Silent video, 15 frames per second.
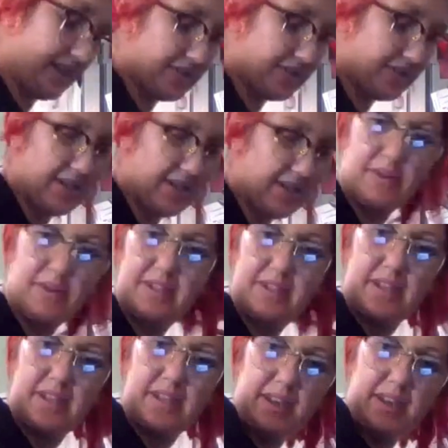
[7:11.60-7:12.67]
cooking with
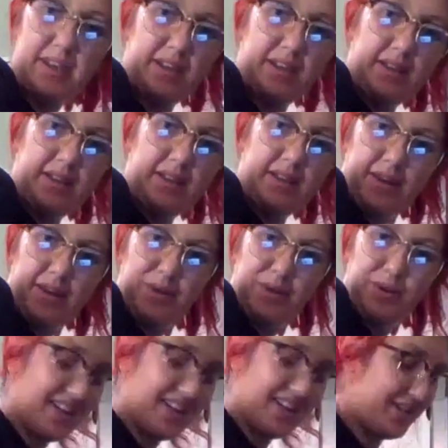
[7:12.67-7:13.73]
Coach
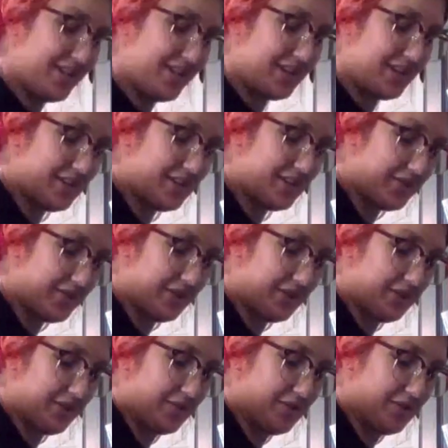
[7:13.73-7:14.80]
Kelsey video, you
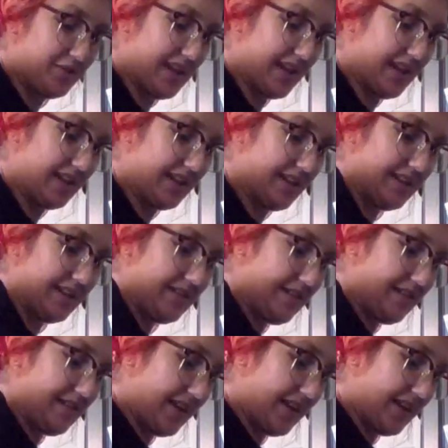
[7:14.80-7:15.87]
know that
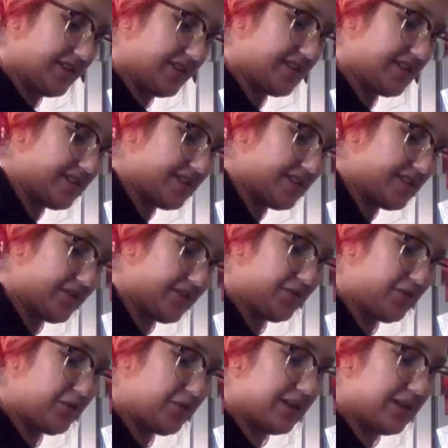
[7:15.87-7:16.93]
I have a tendency to do
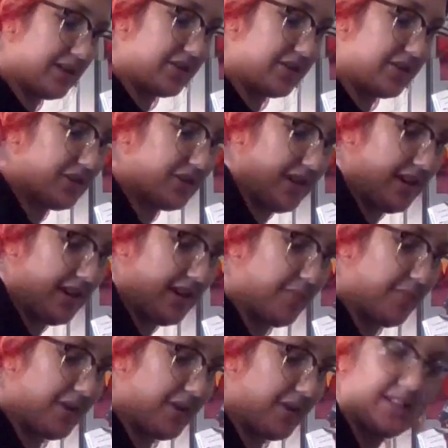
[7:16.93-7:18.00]
too much, and my
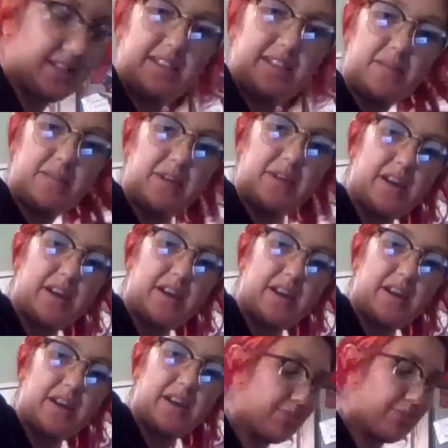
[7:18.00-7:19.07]
brain is telling me now to
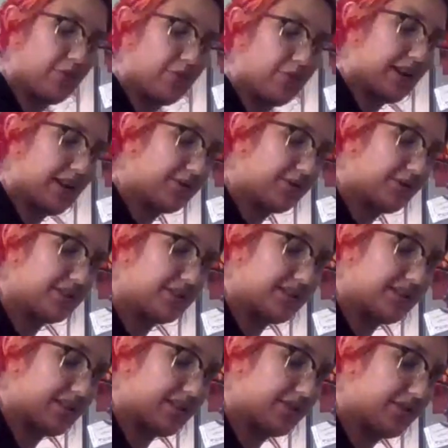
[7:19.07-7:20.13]
add more flour because this
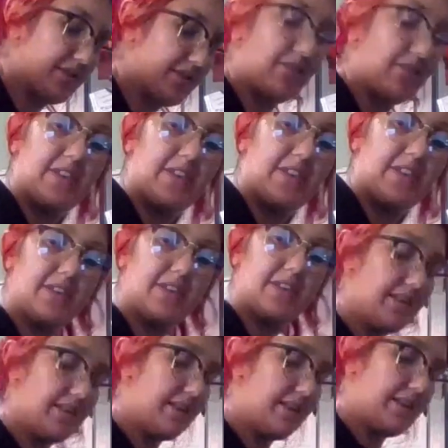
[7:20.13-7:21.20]
dough doesn't feel
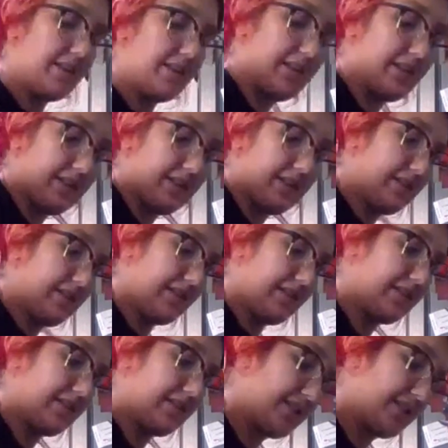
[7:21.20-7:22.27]

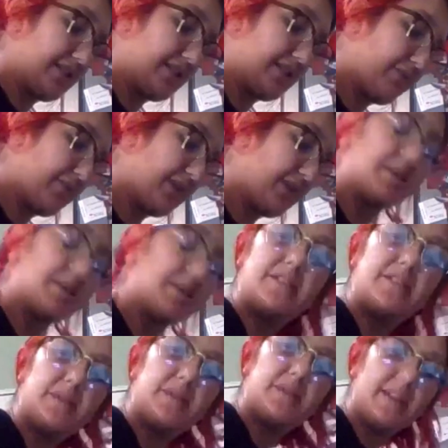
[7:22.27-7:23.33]
like dough, but I'm not going to
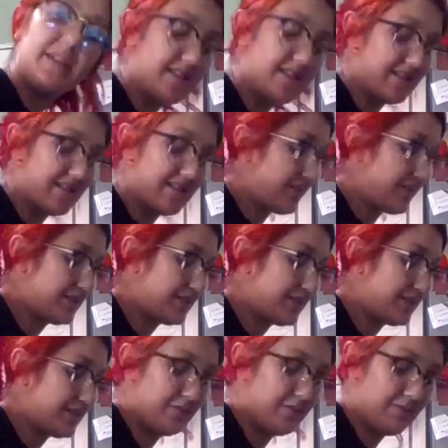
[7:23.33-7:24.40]
do that because it
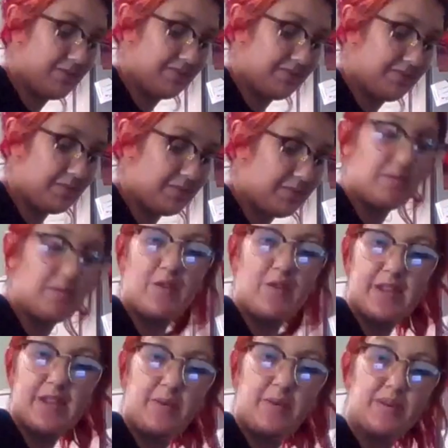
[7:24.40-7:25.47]
also made me feel
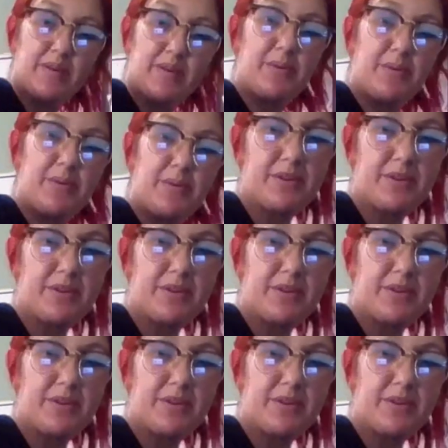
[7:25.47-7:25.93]
that way with the peanut butter